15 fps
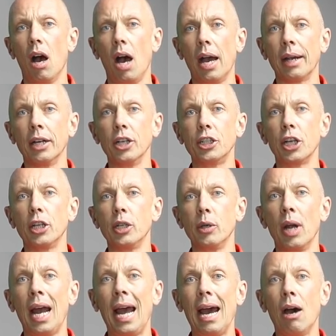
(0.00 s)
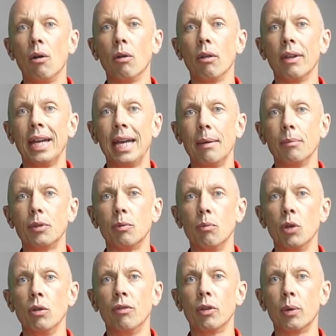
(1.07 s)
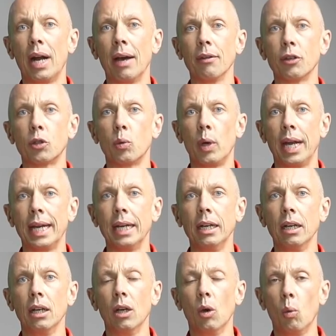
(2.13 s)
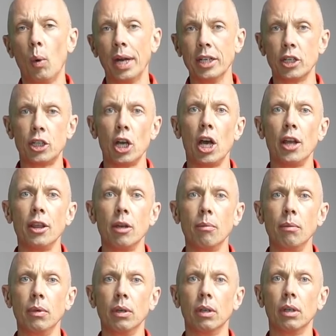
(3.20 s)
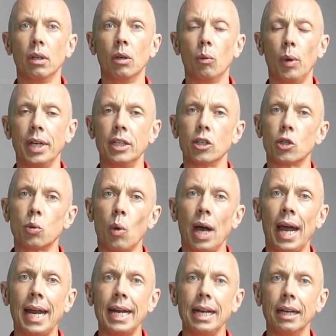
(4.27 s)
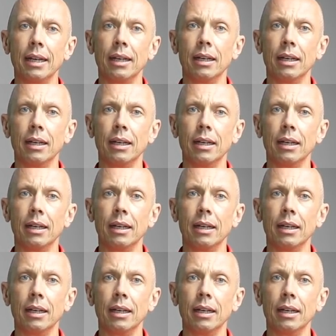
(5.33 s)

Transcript: I'm going to show you how the hips move throughout the swing, when to turn them, when to sway,